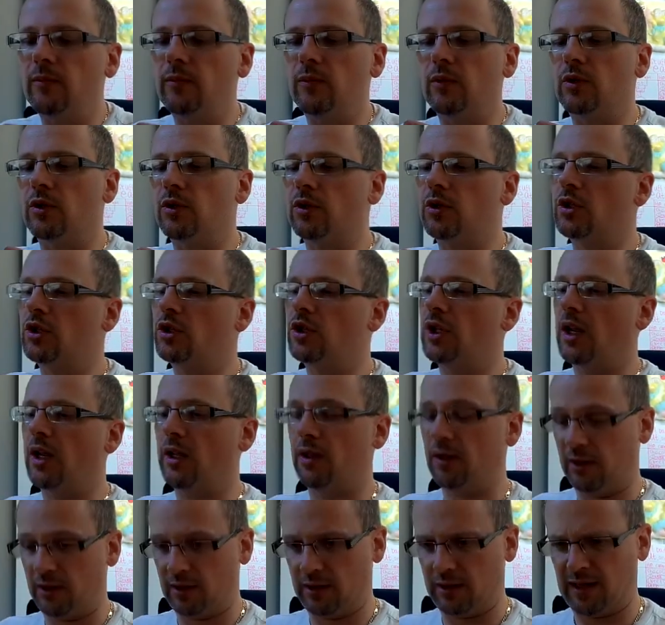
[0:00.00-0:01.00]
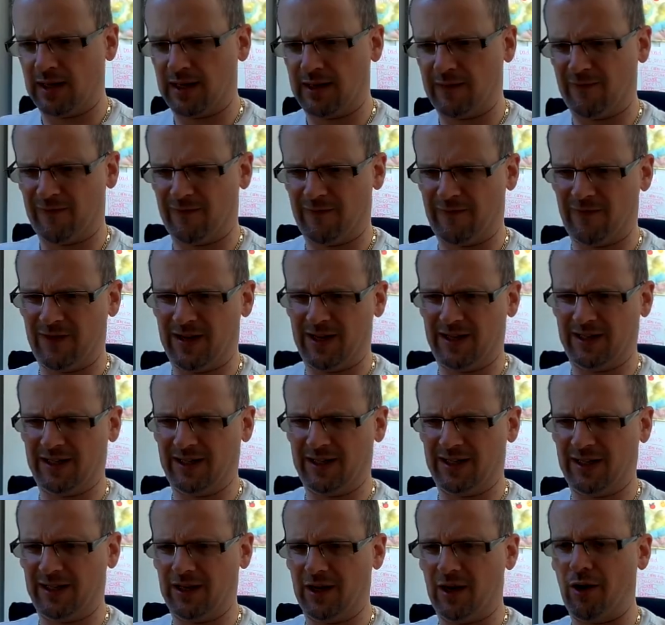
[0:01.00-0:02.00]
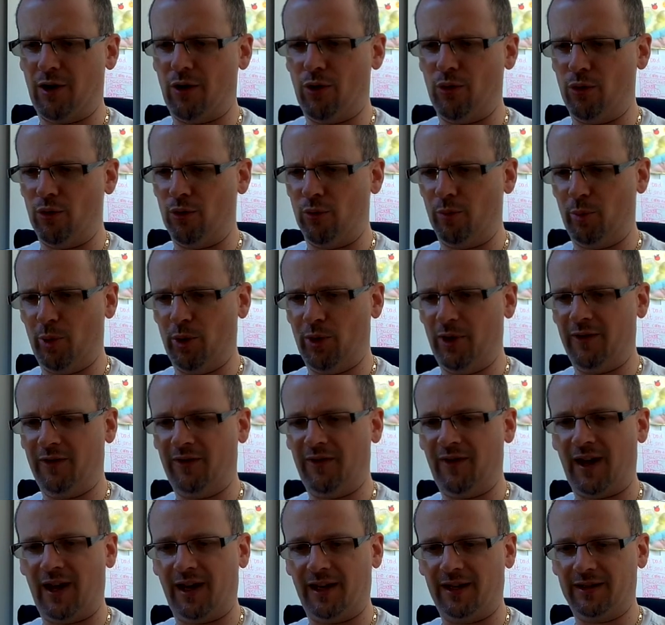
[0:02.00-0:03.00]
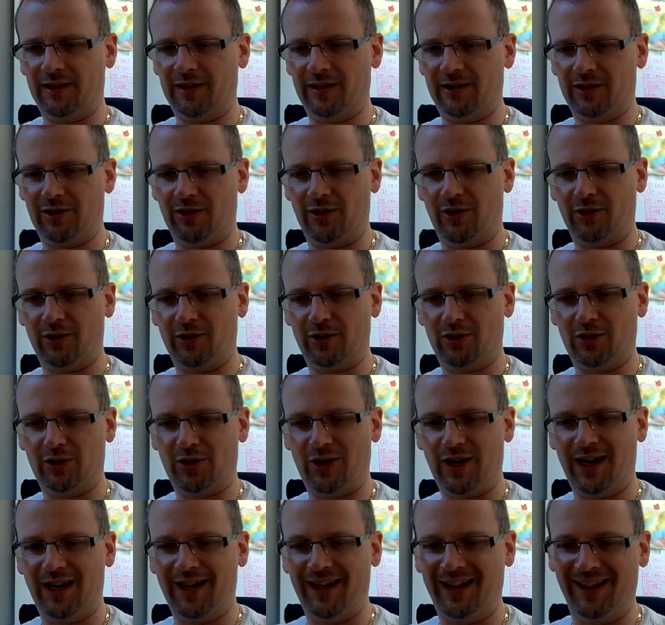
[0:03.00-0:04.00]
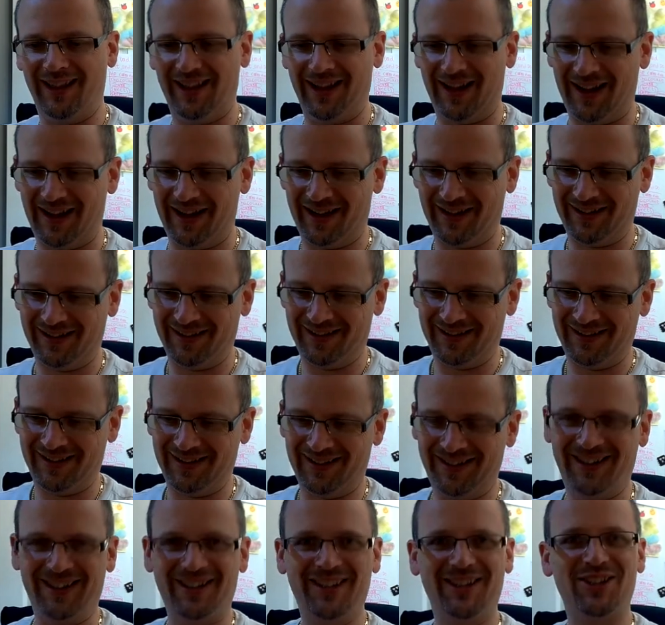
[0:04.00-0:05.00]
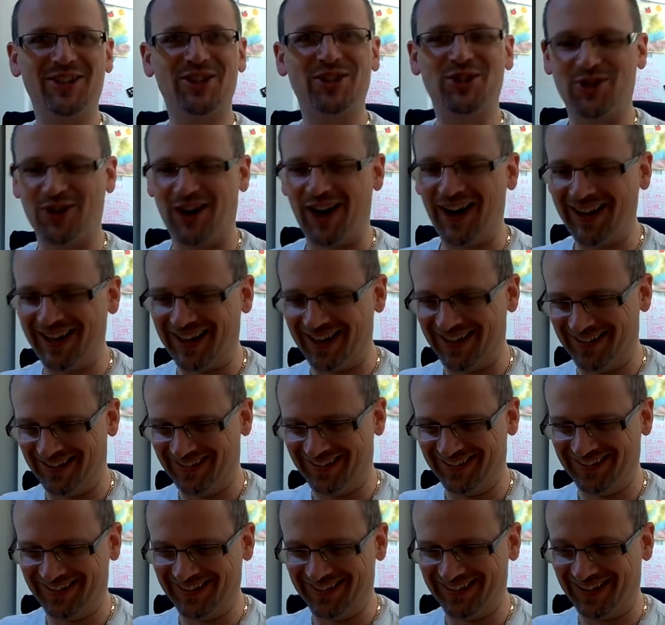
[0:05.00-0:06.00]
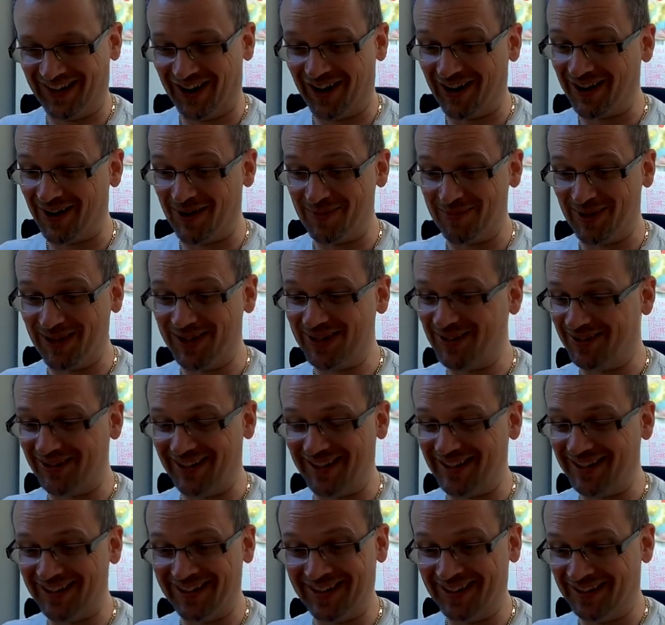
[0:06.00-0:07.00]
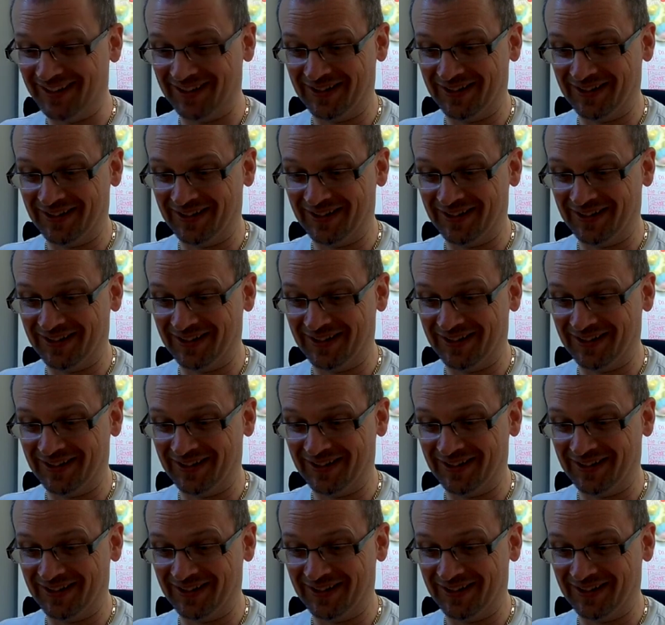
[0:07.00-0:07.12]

We'll just check that that fits in. Oh, perfect. Slots straight in there. Straight in. I can't believe that.